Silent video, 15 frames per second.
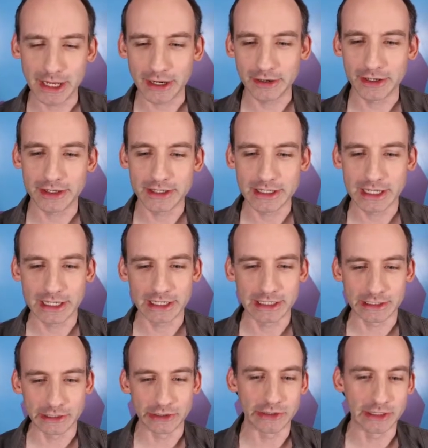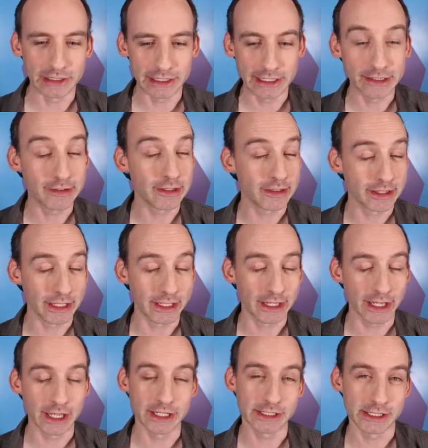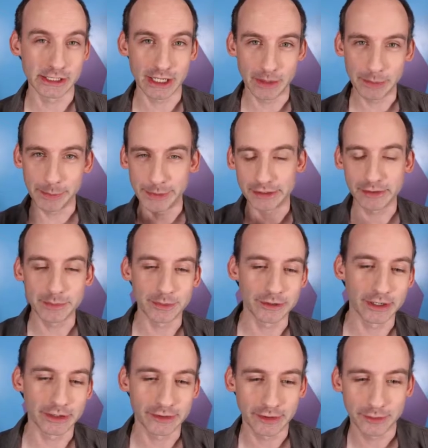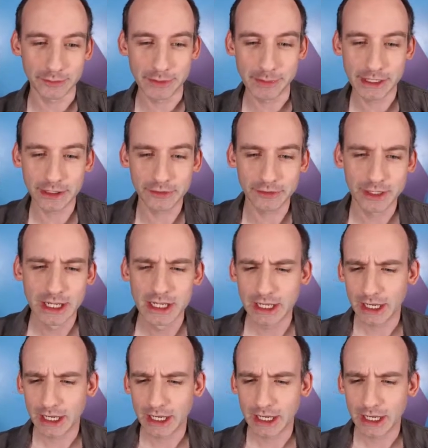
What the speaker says: background, I'm going to do the lazy thing and just copy paste them across the 3 panels.